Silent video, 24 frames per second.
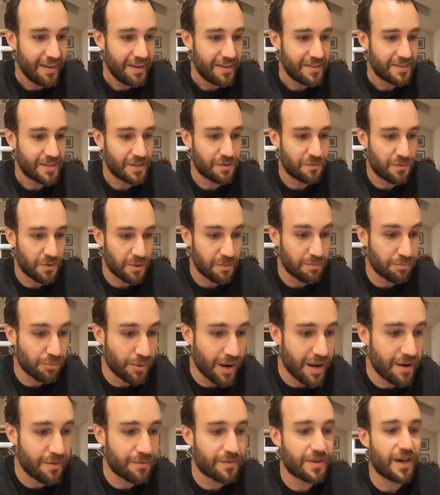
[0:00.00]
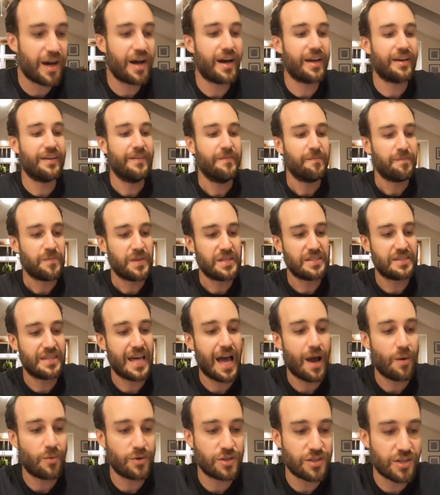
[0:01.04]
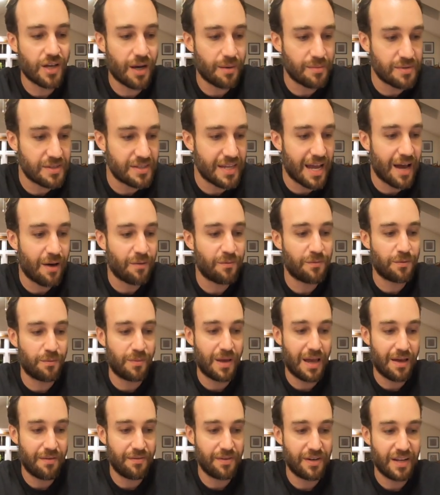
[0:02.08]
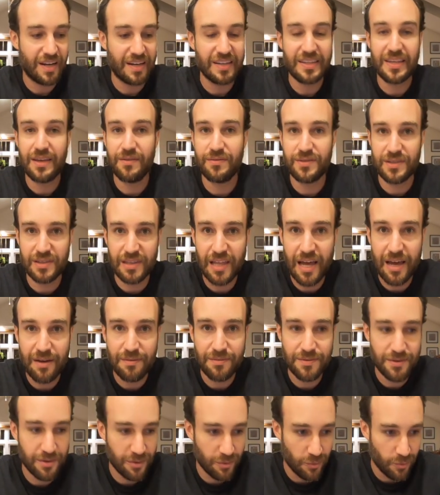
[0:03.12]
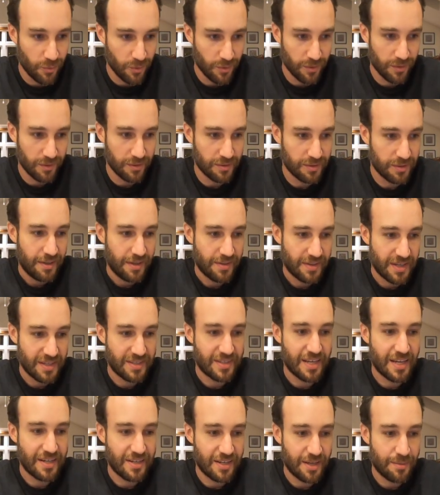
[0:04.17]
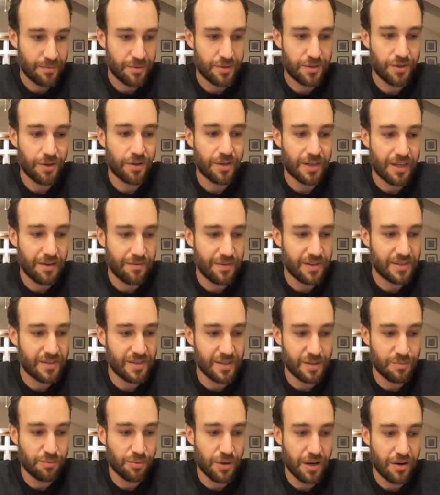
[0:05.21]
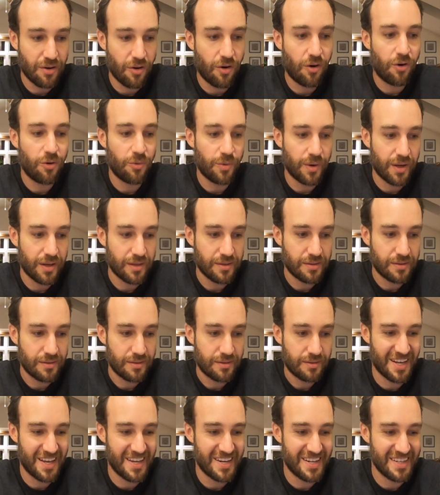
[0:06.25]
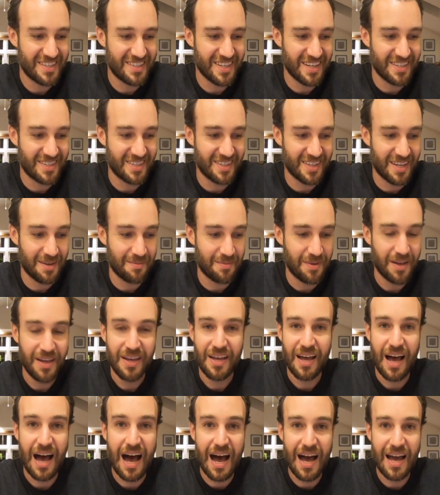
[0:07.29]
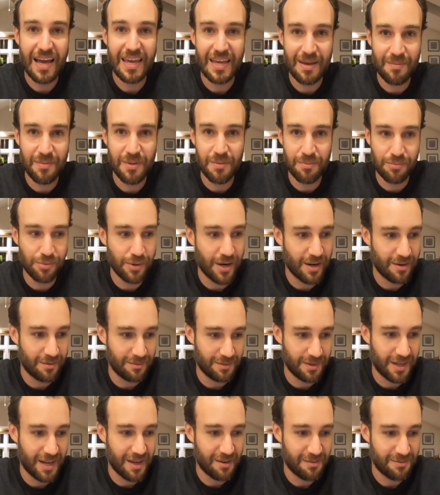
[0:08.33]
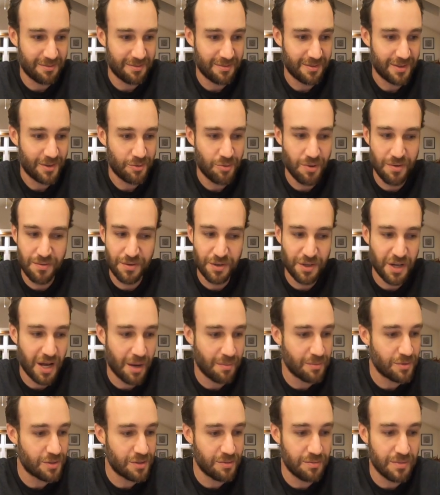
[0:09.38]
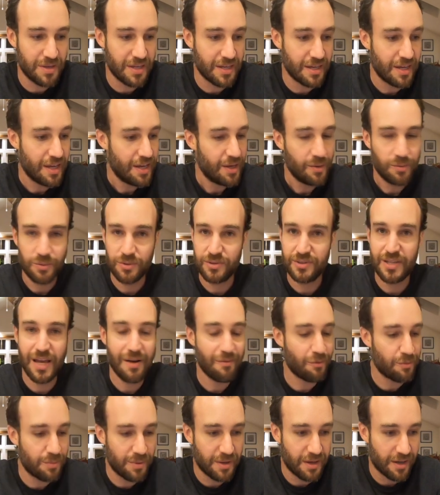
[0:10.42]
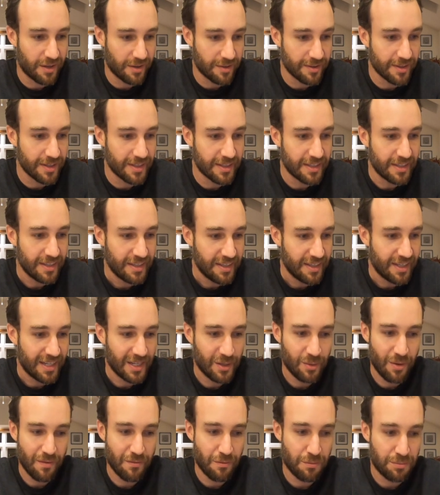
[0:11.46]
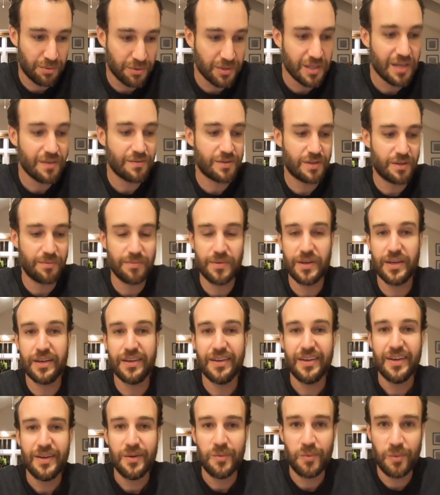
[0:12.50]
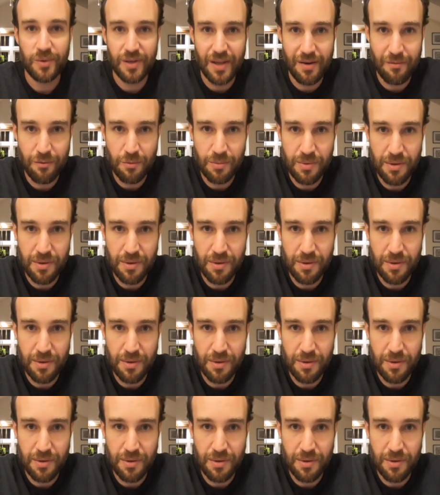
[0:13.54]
It says, "For the bread of God is that which comes down from heaven and gives life to the world." And they said to him, "Sir, give us this bread always." And he says to them, "I am the bread of life. Whoever comes to me will never be hungry, and whoever believes in me will never be